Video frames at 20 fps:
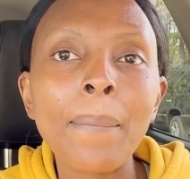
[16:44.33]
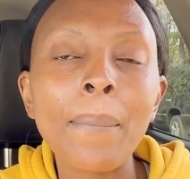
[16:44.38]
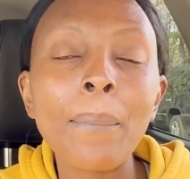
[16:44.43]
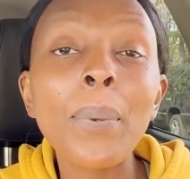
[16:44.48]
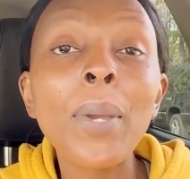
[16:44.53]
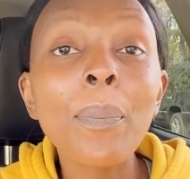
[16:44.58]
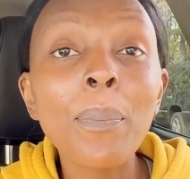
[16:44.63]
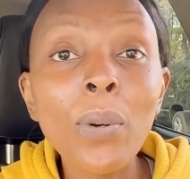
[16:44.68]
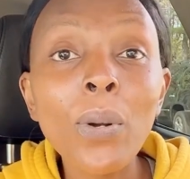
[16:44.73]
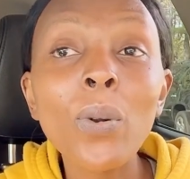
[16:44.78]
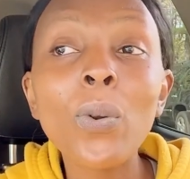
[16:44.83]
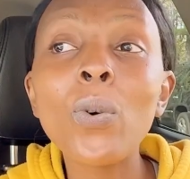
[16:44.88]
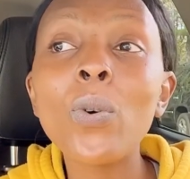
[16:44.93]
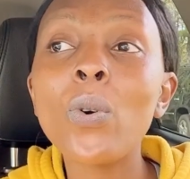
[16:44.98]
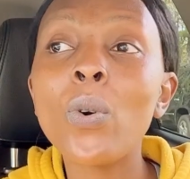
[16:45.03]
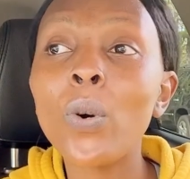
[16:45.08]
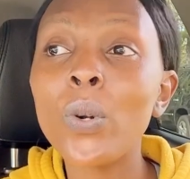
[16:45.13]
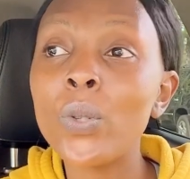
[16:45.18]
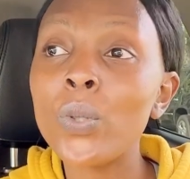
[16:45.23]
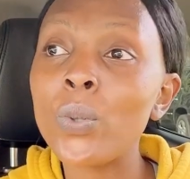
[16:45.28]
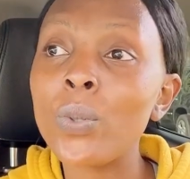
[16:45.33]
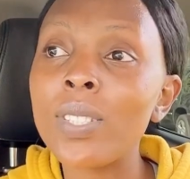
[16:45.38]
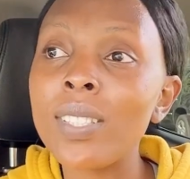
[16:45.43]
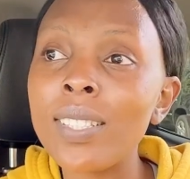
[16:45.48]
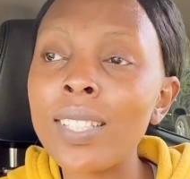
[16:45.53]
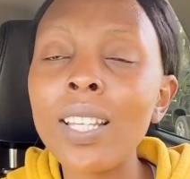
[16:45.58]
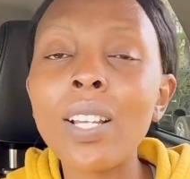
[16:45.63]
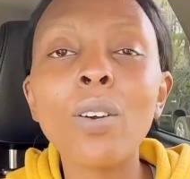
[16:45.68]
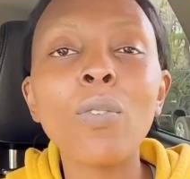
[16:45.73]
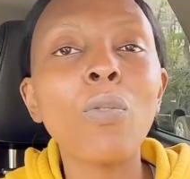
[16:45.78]
People who go to
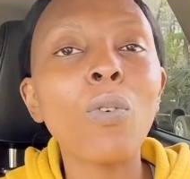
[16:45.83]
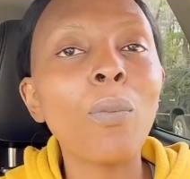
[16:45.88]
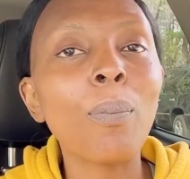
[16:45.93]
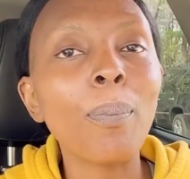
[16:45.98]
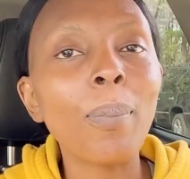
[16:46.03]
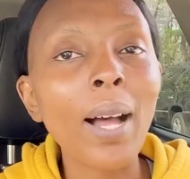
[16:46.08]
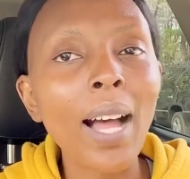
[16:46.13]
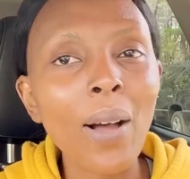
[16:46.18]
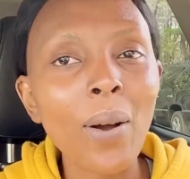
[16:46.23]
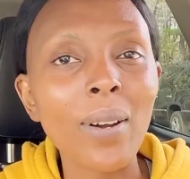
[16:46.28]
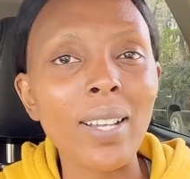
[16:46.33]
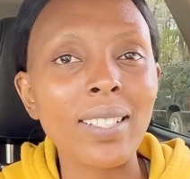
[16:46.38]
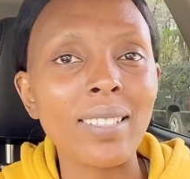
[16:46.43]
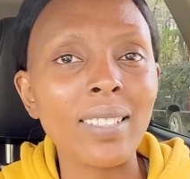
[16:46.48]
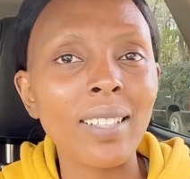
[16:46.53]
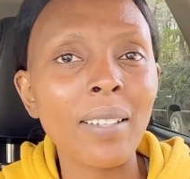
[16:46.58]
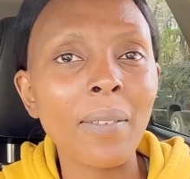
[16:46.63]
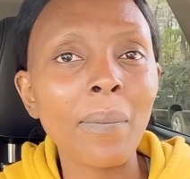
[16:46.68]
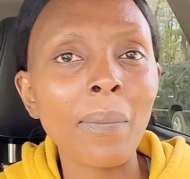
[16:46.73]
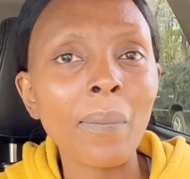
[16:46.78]
seek for powers